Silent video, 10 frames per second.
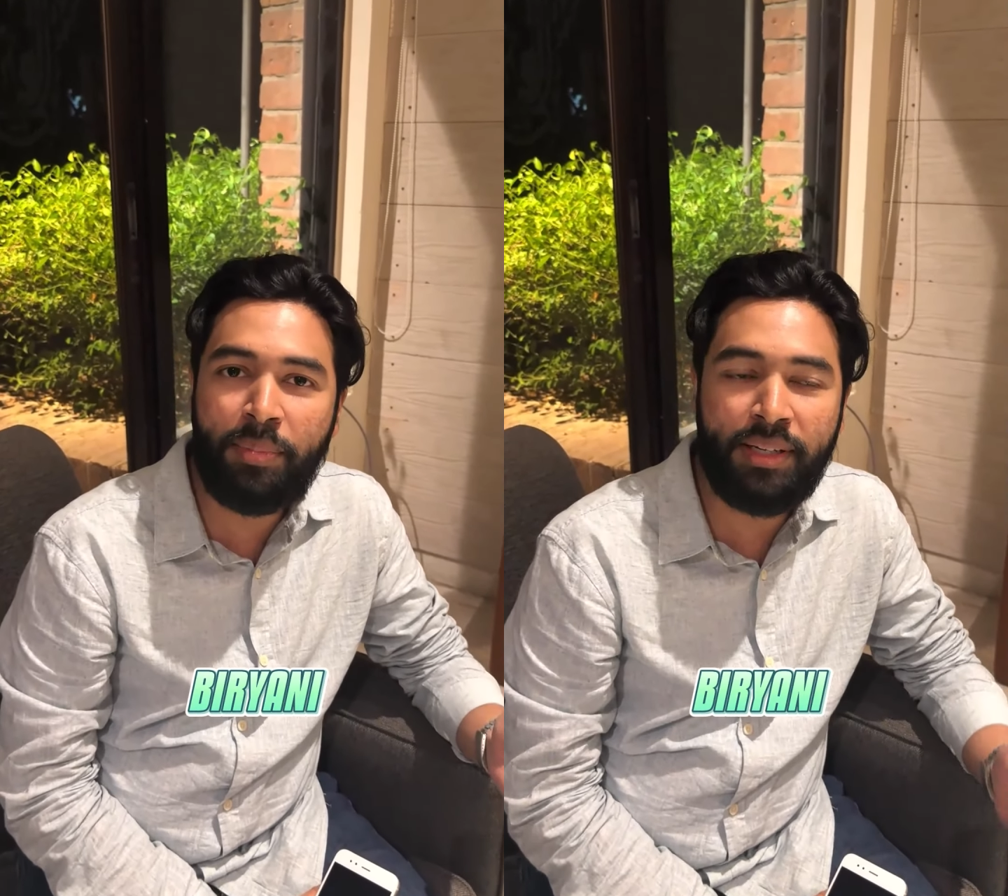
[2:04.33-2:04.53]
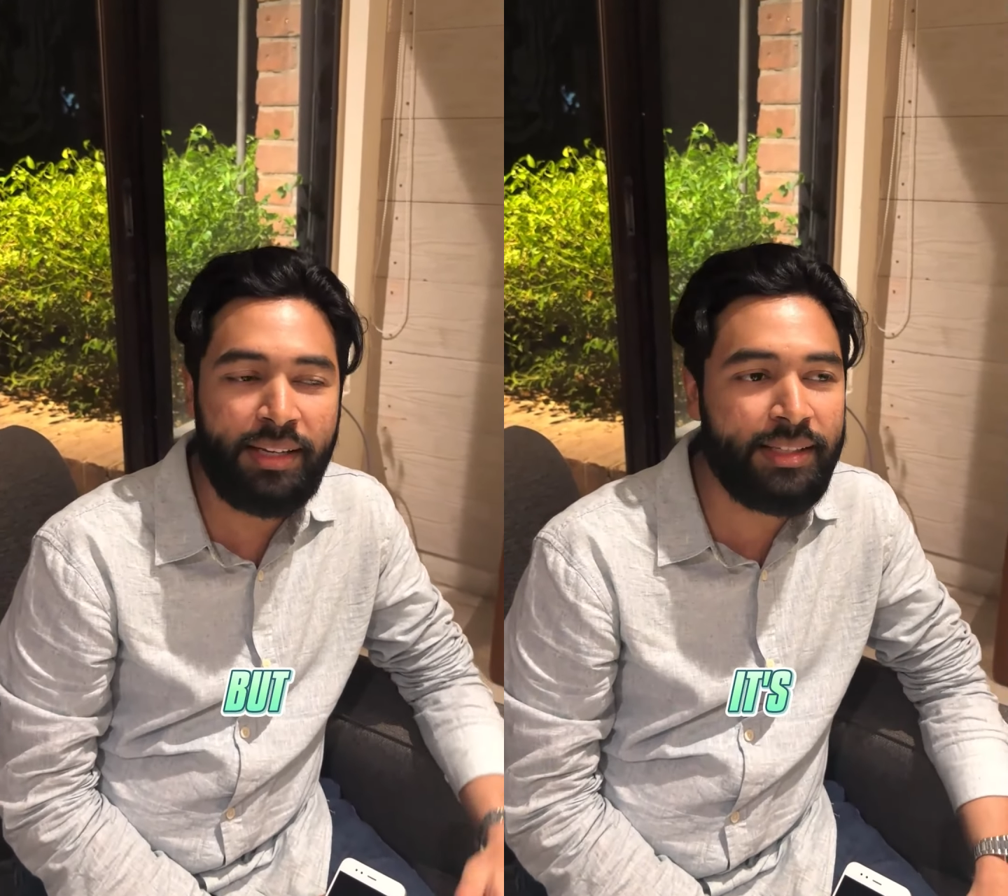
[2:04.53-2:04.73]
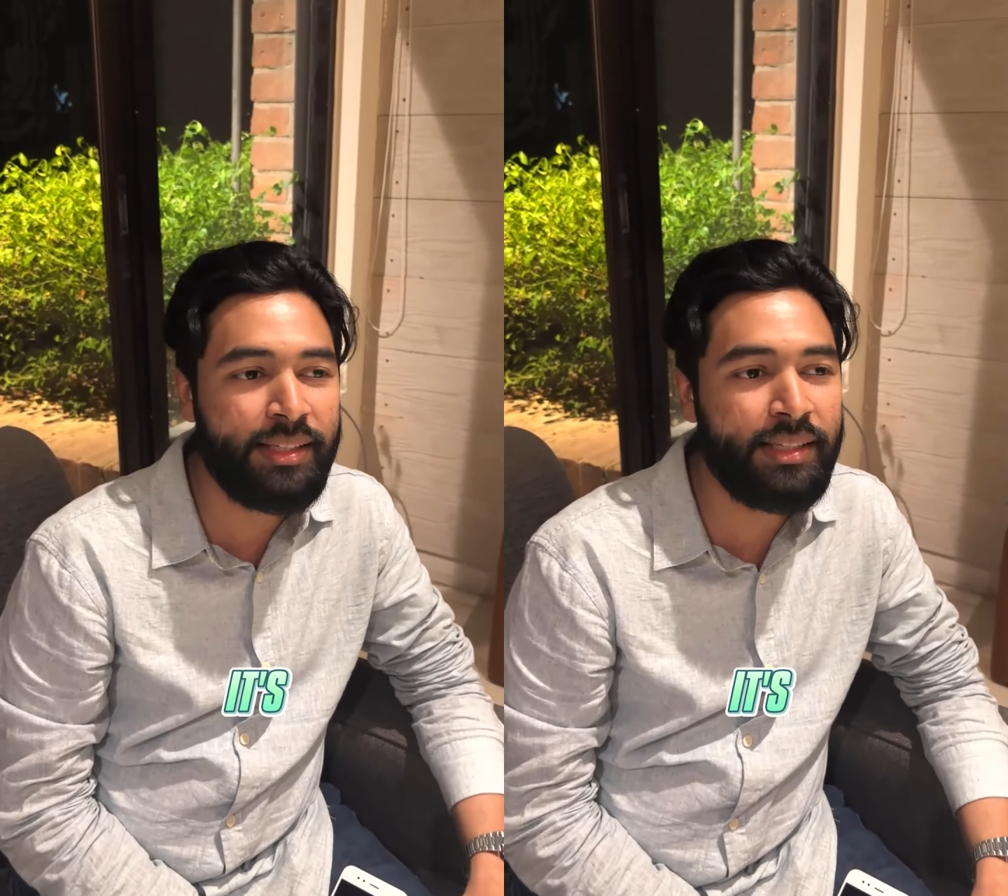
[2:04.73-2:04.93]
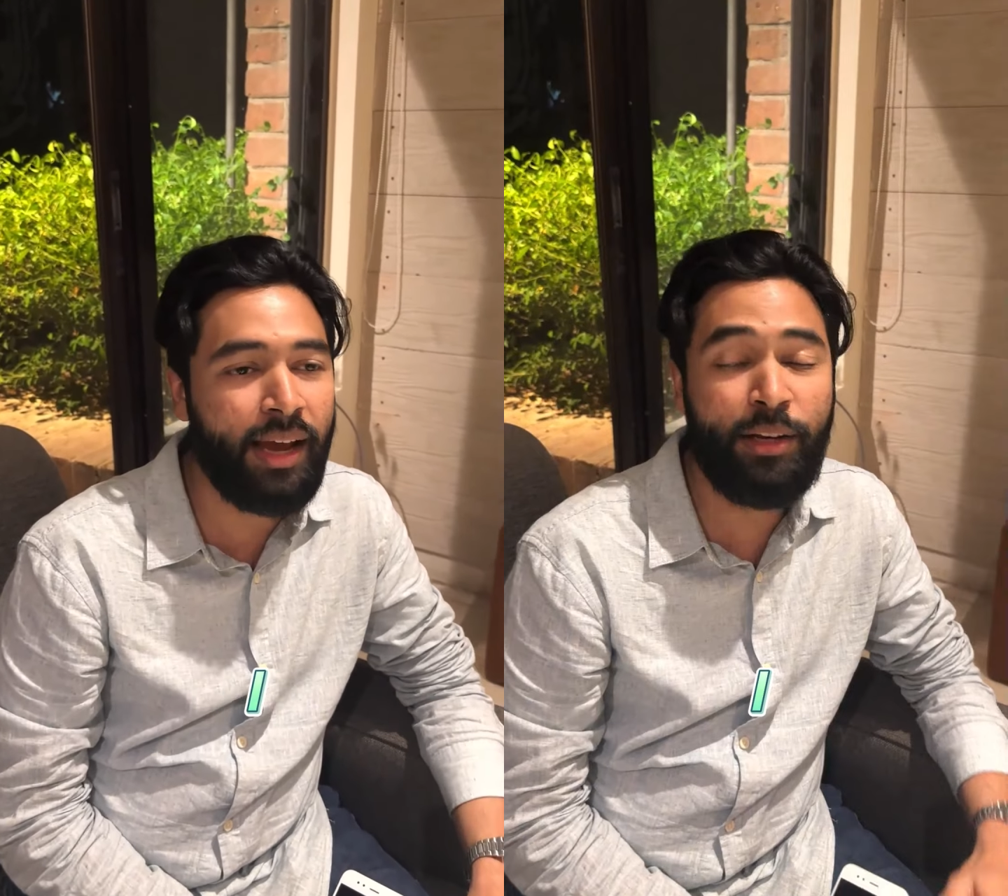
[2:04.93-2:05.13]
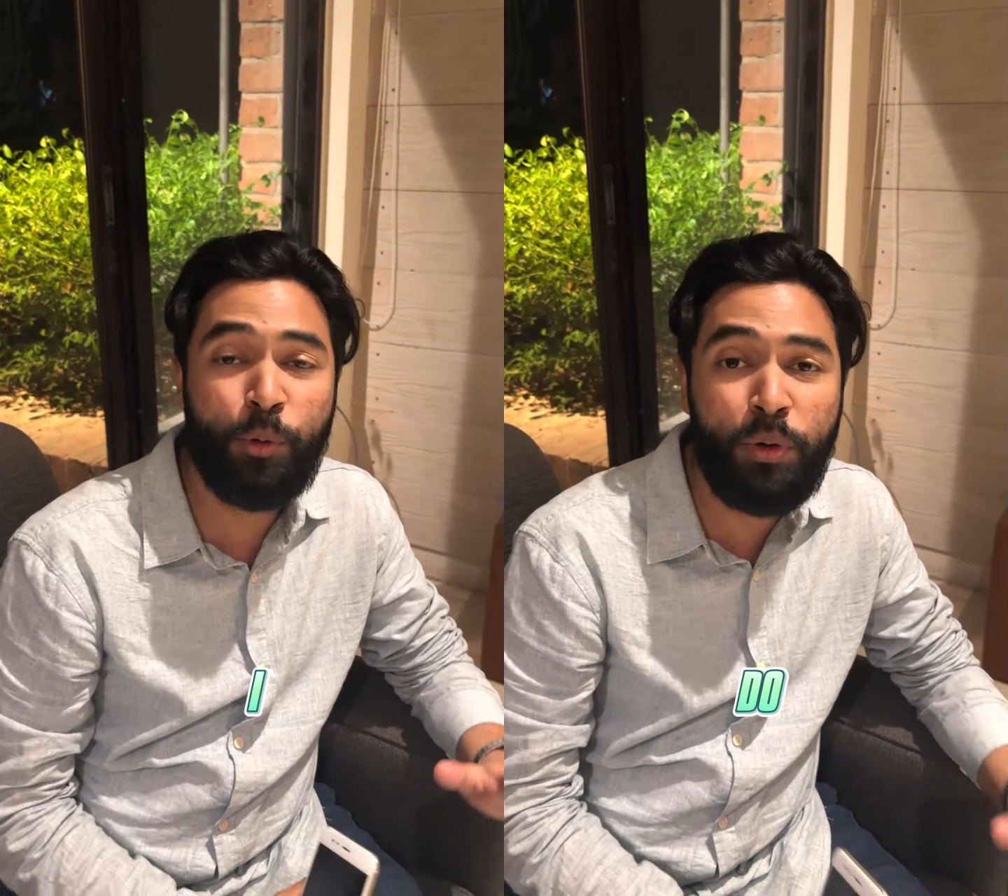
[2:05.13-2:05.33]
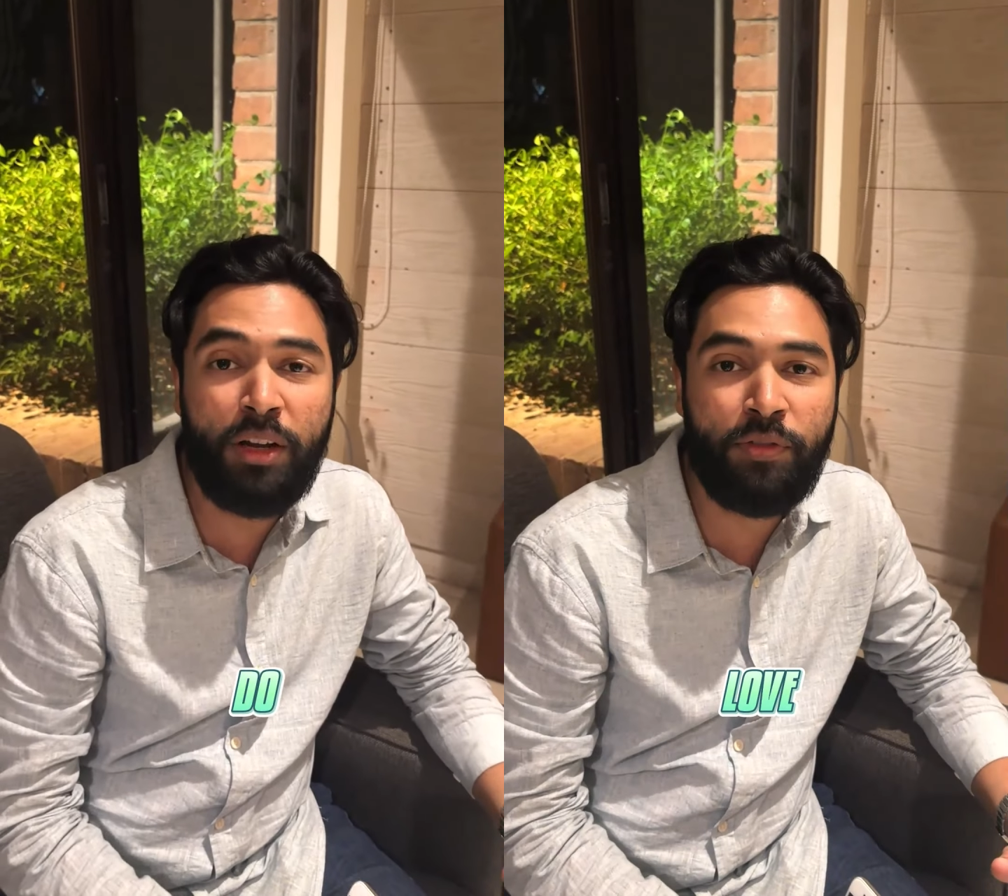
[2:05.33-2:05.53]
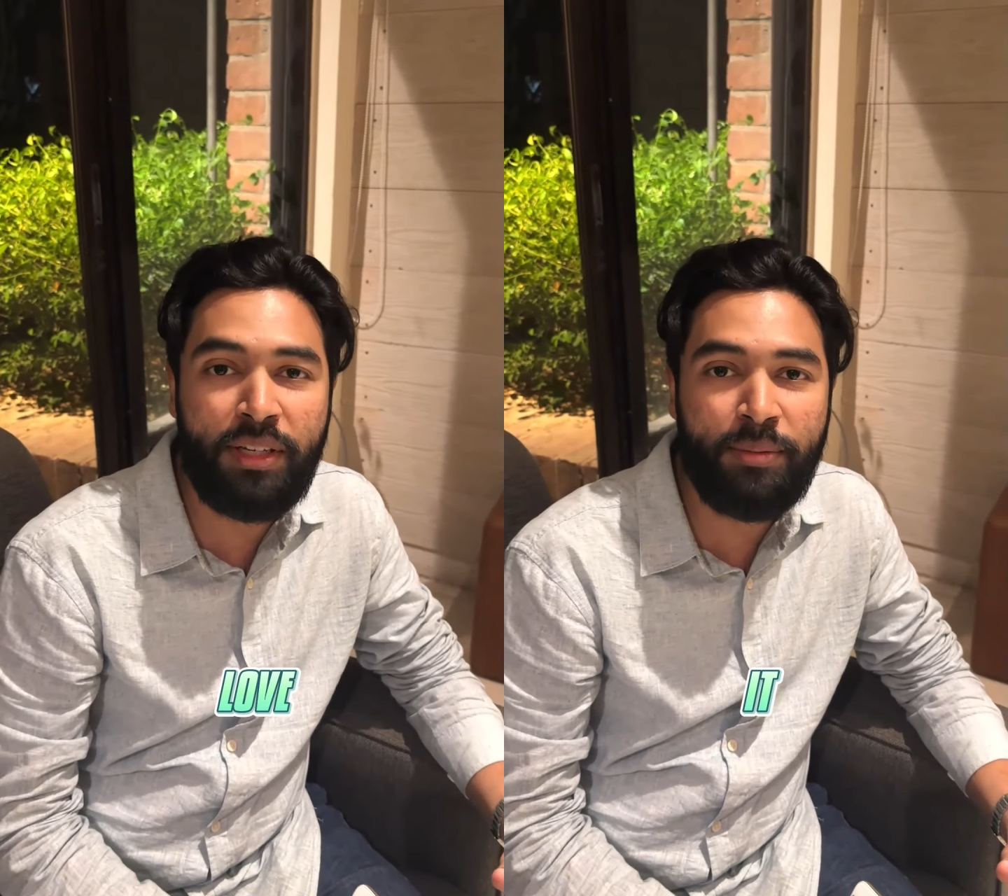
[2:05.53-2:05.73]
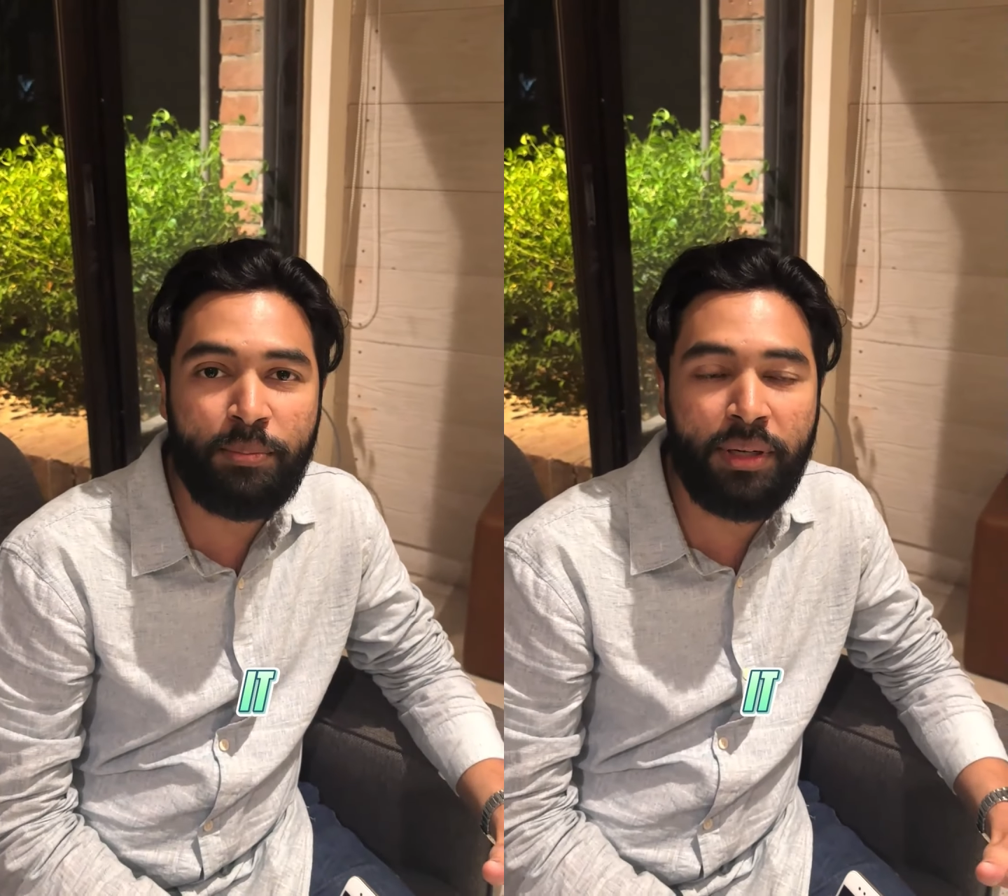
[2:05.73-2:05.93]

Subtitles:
but it's, I do love it,